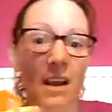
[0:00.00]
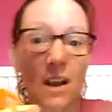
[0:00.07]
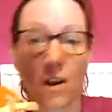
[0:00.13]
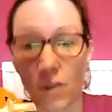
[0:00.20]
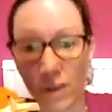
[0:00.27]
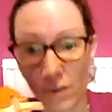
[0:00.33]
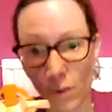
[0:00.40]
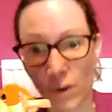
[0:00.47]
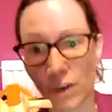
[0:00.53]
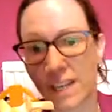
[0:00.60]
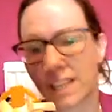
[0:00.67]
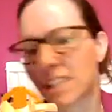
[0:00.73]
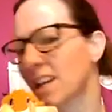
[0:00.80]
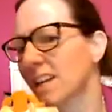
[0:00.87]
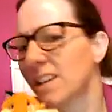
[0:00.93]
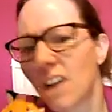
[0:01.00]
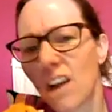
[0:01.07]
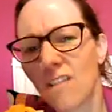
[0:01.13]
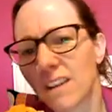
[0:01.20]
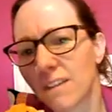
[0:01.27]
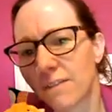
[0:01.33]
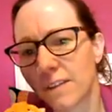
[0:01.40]
on each side. You
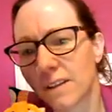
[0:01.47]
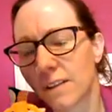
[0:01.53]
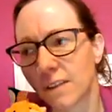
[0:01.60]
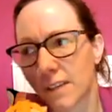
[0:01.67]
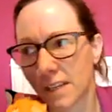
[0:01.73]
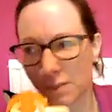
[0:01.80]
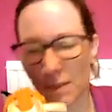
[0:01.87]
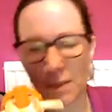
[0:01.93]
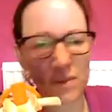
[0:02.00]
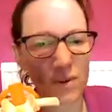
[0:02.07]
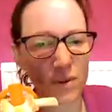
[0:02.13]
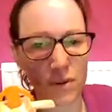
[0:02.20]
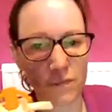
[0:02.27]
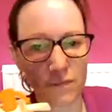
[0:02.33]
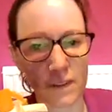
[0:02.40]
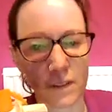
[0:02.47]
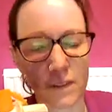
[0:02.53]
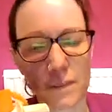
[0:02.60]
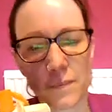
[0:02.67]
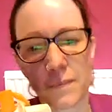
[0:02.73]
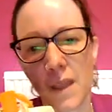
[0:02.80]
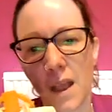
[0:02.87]
can't really feel these. Maybe you could feel
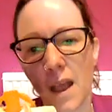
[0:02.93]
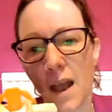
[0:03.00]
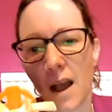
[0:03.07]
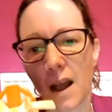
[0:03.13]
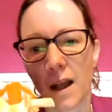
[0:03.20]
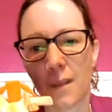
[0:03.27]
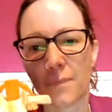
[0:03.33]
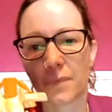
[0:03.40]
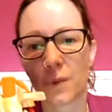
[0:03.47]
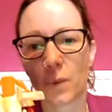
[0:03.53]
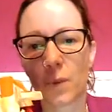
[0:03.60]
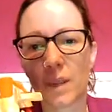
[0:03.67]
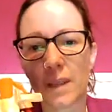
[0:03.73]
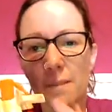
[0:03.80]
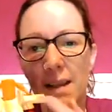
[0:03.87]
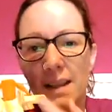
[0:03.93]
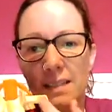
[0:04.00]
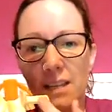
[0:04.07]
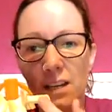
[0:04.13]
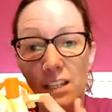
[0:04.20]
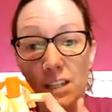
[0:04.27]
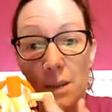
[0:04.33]
them. We
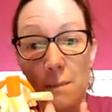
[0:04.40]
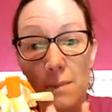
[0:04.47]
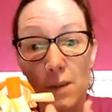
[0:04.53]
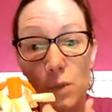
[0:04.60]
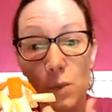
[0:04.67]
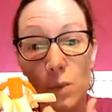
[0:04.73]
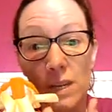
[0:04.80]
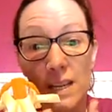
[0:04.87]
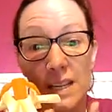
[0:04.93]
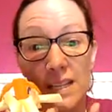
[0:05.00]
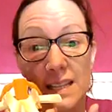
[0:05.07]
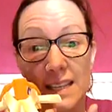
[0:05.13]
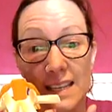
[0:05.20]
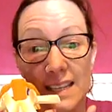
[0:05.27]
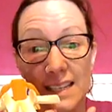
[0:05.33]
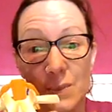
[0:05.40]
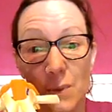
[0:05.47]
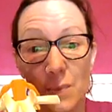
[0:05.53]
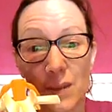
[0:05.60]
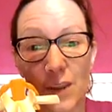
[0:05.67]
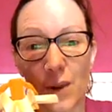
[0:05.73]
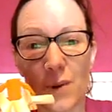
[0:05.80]
massage in between these
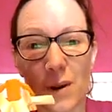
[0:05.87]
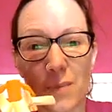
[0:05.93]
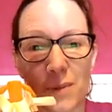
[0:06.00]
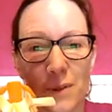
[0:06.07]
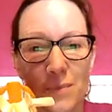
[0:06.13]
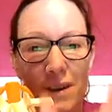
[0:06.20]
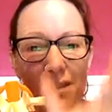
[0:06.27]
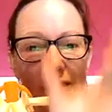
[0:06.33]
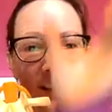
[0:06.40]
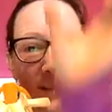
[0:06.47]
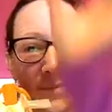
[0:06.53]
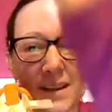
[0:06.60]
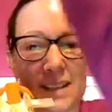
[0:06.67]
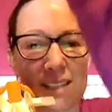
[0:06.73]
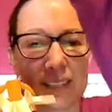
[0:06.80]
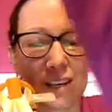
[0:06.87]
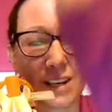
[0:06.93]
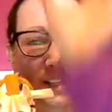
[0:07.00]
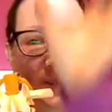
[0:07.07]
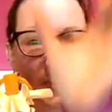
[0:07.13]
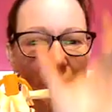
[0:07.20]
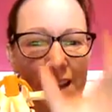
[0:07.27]
when we go up. You might have had a
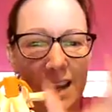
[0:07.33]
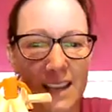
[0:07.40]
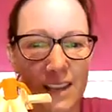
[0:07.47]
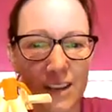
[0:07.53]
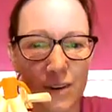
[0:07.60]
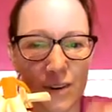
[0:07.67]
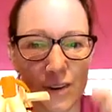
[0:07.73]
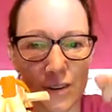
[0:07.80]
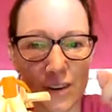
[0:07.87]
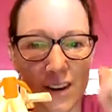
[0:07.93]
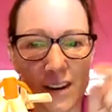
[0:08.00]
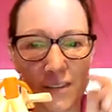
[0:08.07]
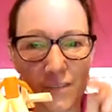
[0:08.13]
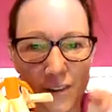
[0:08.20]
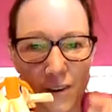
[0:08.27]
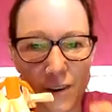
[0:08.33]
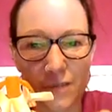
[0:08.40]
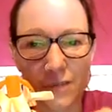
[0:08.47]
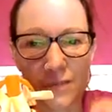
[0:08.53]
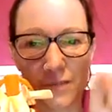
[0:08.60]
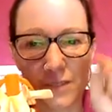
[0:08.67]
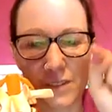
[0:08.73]
massage where, you know, you kind of got
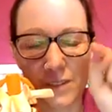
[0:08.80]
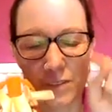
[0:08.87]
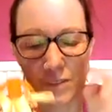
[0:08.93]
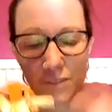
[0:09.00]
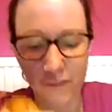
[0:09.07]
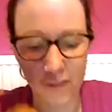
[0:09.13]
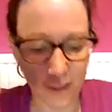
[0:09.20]
sort of